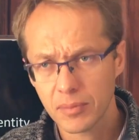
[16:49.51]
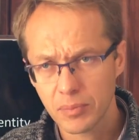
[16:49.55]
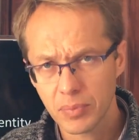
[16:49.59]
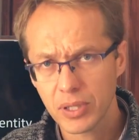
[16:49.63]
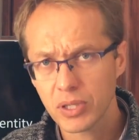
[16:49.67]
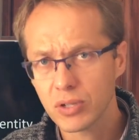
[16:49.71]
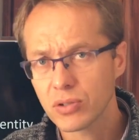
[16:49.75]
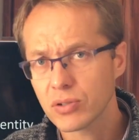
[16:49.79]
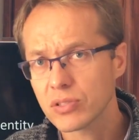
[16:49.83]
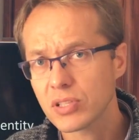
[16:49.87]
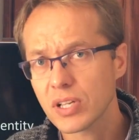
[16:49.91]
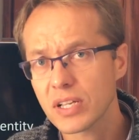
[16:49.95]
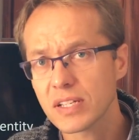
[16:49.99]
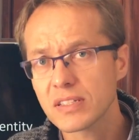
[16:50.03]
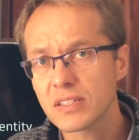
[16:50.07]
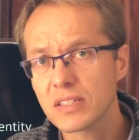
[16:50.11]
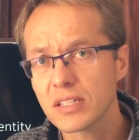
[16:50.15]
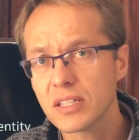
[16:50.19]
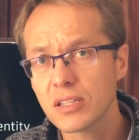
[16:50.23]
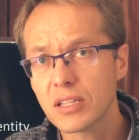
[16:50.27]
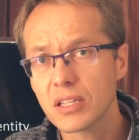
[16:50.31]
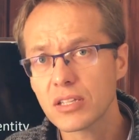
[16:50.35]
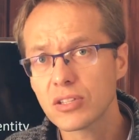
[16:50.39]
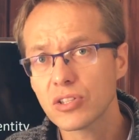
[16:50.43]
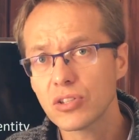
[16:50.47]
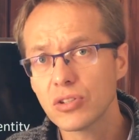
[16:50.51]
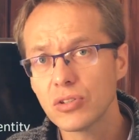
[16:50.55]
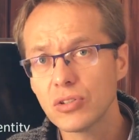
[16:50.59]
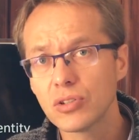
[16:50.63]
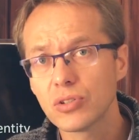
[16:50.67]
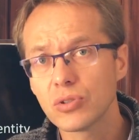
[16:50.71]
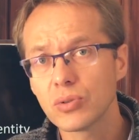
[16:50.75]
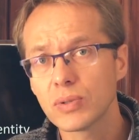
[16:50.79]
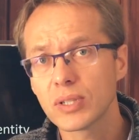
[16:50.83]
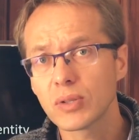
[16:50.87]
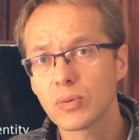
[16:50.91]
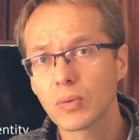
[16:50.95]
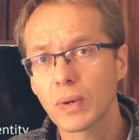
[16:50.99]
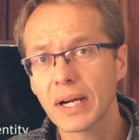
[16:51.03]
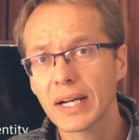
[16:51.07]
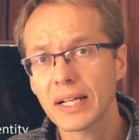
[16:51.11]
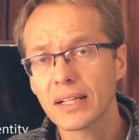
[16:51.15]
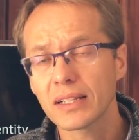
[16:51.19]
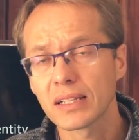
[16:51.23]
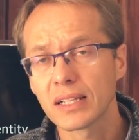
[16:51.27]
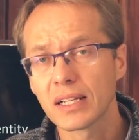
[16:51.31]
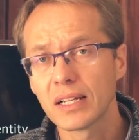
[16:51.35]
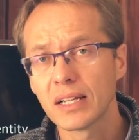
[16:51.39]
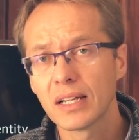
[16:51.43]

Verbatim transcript: because I see that you do it well.